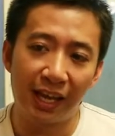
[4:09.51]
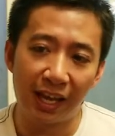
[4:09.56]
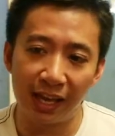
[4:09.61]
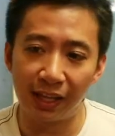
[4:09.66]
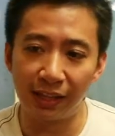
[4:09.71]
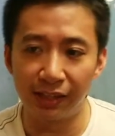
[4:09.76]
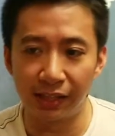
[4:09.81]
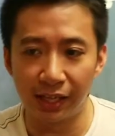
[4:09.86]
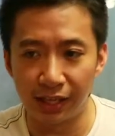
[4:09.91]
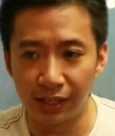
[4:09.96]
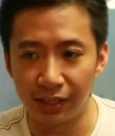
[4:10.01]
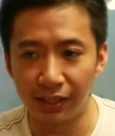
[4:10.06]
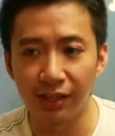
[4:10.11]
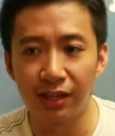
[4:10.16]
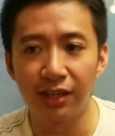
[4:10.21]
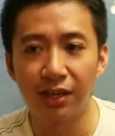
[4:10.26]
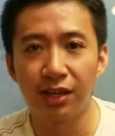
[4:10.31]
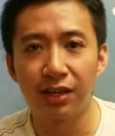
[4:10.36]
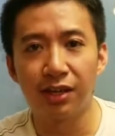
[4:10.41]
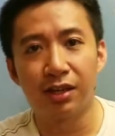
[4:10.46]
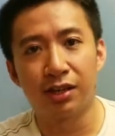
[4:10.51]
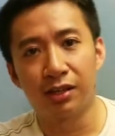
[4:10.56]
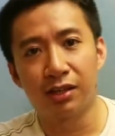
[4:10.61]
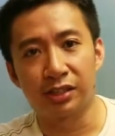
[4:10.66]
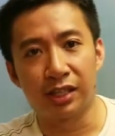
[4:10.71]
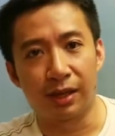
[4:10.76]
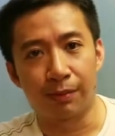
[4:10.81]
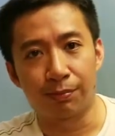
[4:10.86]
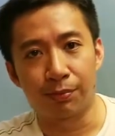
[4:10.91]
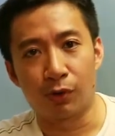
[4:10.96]
and they
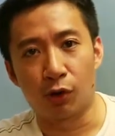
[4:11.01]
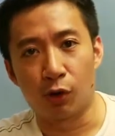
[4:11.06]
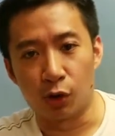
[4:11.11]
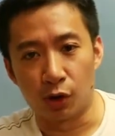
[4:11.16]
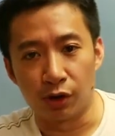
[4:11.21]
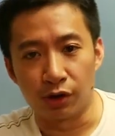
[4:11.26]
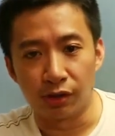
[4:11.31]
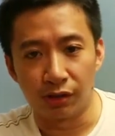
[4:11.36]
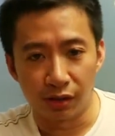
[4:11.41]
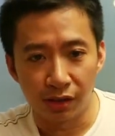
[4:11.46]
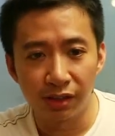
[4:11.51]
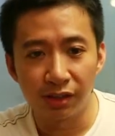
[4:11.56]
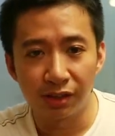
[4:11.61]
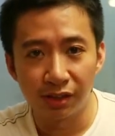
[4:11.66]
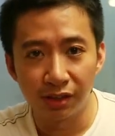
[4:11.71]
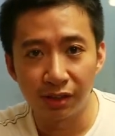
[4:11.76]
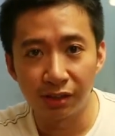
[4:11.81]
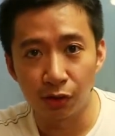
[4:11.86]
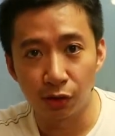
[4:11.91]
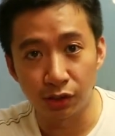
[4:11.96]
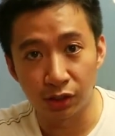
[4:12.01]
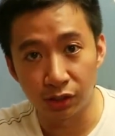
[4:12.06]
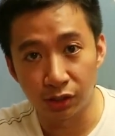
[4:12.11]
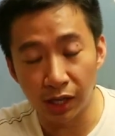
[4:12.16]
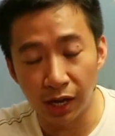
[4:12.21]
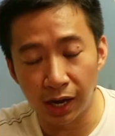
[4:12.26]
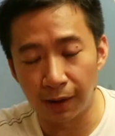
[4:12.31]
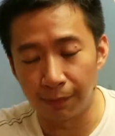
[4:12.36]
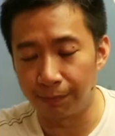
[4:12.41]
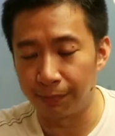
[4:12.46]
slept on the
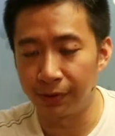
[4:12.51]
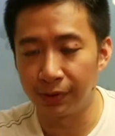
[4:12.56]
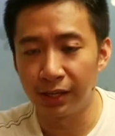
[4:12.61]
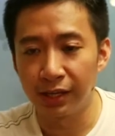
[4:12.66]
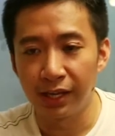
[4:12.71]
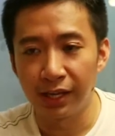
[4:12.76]
top.